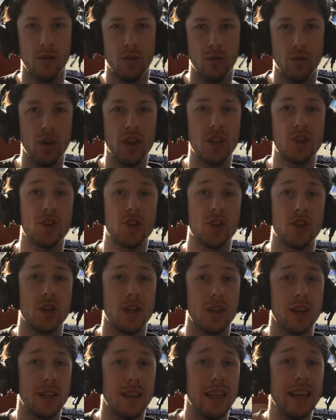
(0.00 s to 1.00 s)
Which
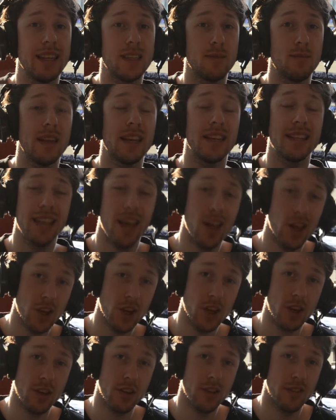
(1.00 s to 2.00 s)
leads me to tell
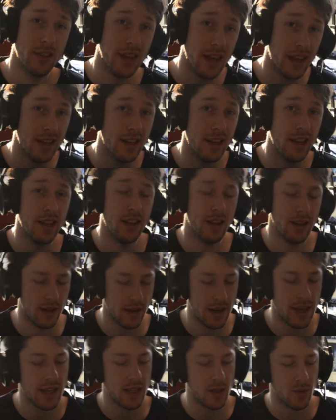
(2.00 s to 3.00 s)
you that
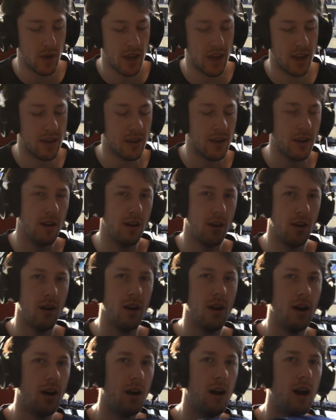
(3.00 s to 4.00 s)
next week
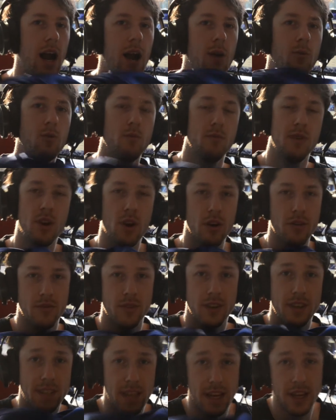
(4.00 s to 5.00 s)
I will be
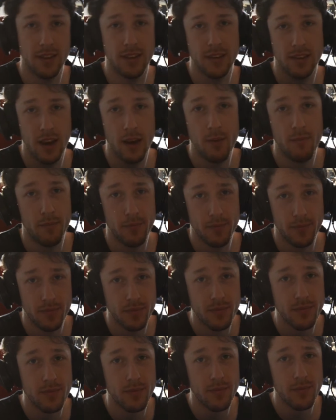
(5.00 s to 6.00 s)
hopefully setting this up.
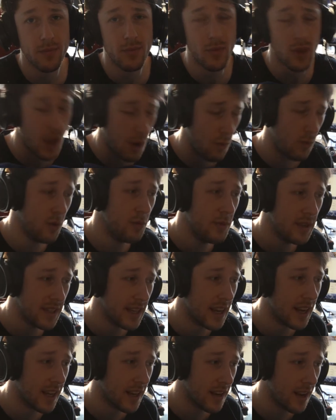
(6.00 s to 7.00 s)
I will be
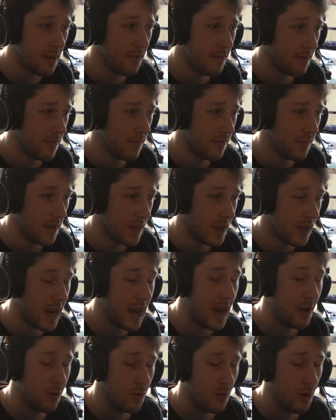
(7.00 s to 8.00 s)
setting it up.
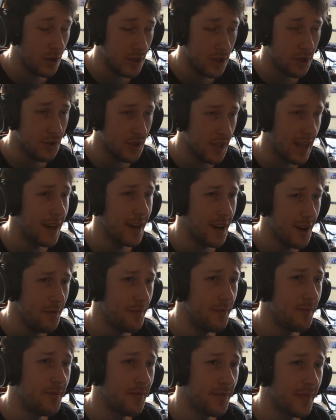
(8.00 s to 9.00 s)
I want to set it
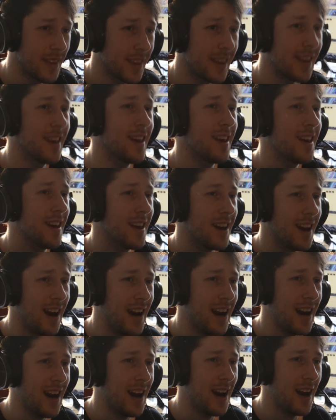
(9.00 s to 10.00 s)
up.
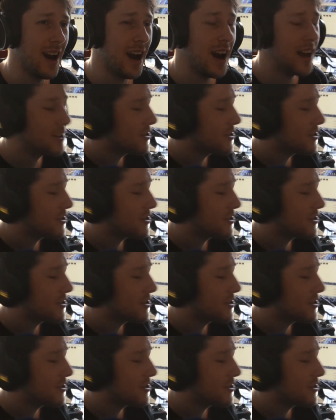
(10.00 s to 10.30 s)
I